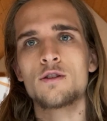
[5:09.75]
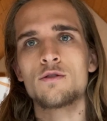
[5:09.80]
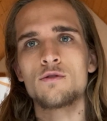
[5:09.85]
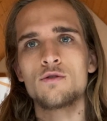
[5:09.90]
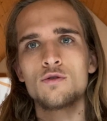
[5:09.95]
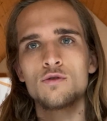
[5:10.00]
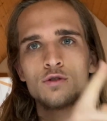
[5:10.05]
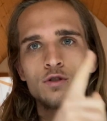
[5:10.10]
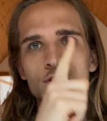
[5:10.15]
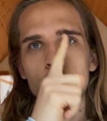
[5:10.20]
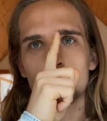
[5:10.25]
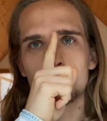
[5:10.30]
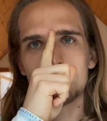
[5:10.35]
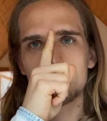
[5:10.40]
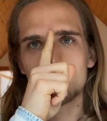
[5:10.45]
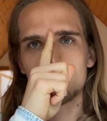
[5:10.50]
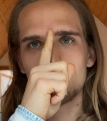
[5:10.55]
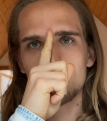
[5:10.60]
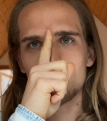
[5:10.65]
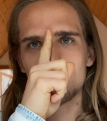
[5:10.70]
To use
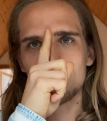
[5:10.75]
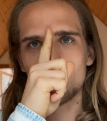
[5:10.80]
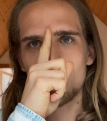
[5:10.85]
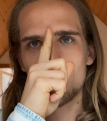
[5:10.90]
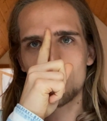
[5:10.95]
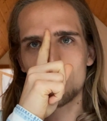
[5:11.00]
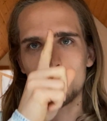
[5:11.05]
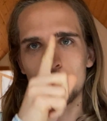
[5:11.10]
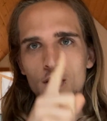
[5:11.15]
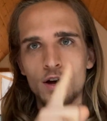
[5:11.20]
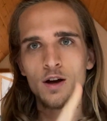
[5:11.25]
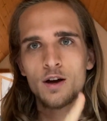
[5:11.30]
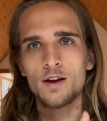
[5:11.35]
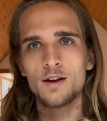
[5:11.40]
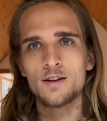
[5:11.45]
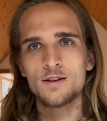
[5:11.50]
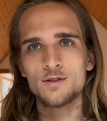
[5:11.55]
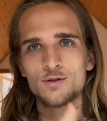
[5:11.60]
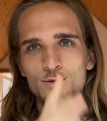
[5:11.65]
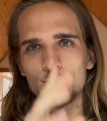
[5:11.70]
your third eye,
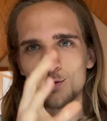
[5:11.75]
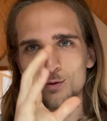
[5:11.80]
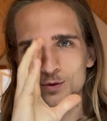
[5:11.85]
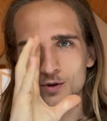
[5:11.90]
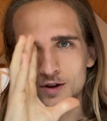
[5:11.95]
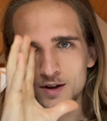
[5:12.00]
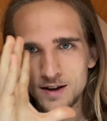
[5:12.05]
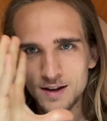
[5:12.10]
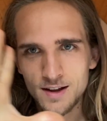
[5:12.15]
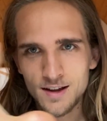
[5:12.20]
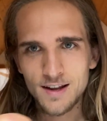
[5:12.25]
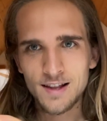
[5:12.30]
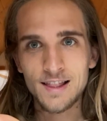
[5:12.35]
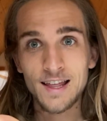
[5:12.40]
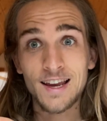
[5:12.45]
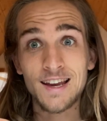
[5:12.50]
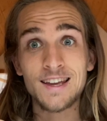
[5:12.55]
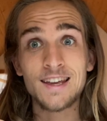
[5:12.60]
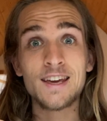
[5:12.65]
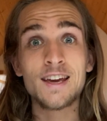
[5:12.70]
to
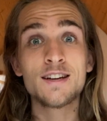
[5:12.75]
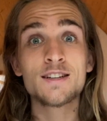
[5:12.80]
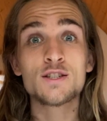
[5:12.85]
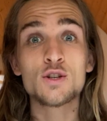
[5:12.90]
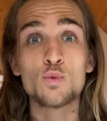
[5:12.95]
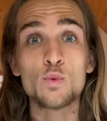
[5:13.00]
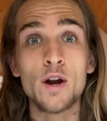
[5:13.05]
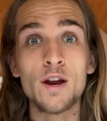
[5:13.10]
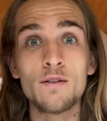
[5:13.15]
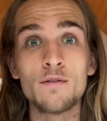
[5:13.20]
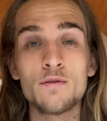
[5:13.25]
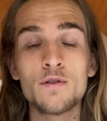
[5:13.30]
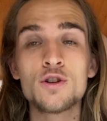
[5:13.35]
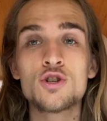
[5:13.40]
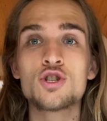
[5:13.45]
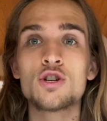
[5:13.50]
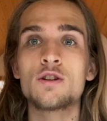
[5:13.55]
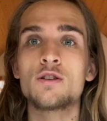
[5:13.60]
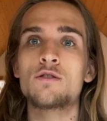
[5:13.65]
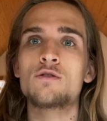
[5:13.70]
like an X-ray
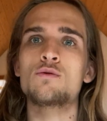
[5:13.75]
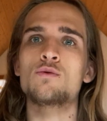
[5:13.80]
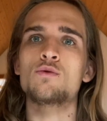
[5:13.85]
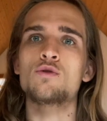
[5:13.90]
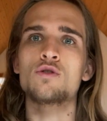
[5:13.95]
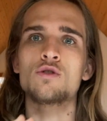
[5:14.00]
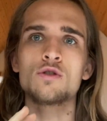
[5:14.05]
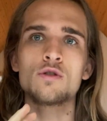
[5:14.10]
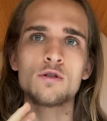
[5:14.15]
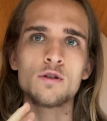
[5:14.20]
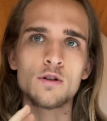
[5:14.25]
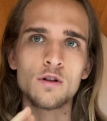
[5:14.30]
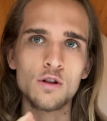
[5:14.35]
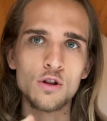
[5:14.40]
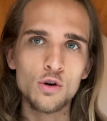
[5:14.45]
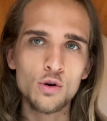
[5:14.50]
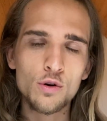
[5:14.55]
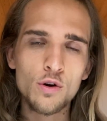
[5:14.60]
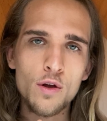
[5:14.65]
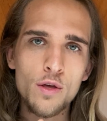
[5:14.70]
vision, to
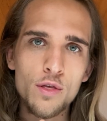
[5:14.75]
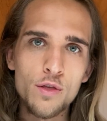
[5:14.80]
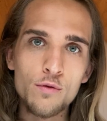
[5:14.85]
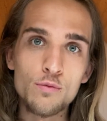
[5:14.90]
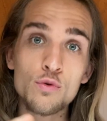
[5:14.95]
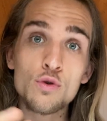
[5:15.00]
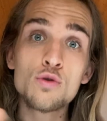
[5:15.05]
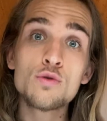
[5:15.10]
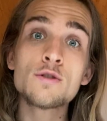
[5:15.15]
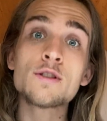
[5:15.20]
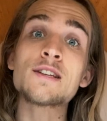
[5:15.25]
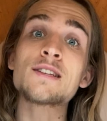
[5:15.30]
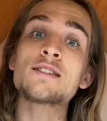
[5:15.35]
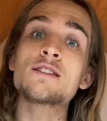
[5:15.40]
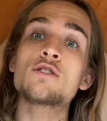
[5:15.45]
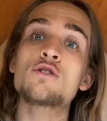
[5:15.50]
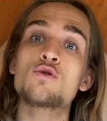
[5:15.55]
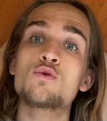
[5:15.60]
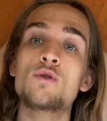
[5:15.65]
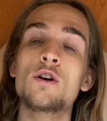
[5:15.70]
look through the
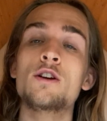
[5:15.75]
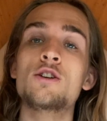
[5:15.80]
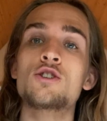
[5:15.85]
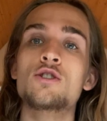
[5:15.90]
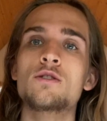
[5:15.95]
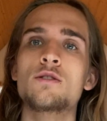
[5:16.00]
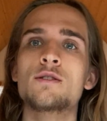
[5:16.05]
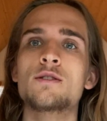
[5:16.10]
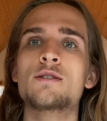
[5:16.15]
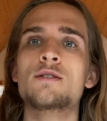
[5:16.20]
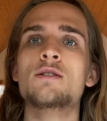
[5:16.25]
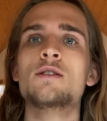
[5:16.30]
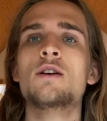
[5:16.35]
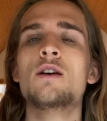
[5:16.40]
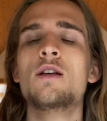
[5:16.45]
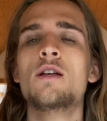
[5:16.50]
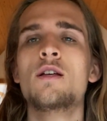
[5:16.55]
situations.